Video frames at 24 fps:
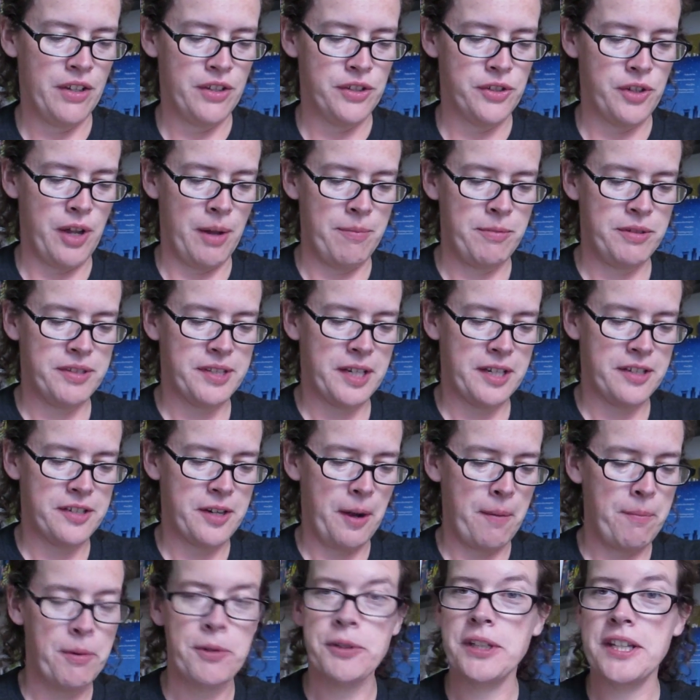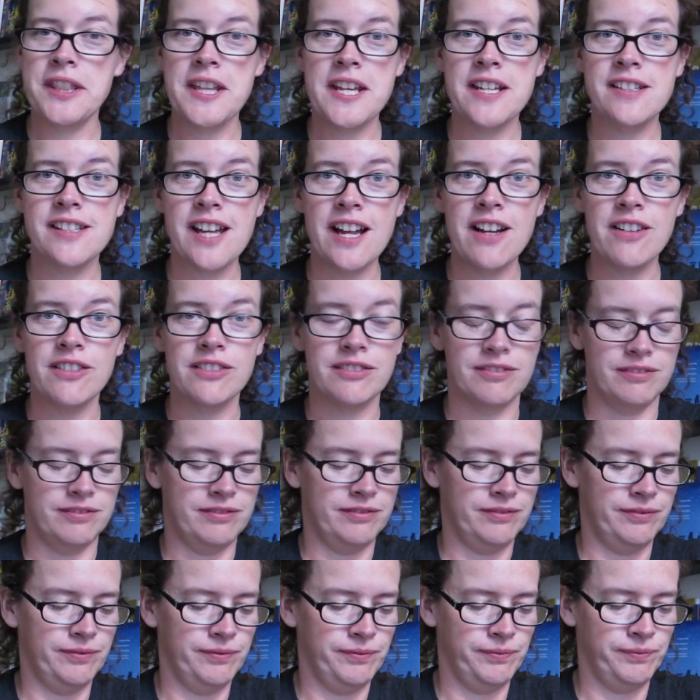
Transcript: So I'm just going to start pulling things out.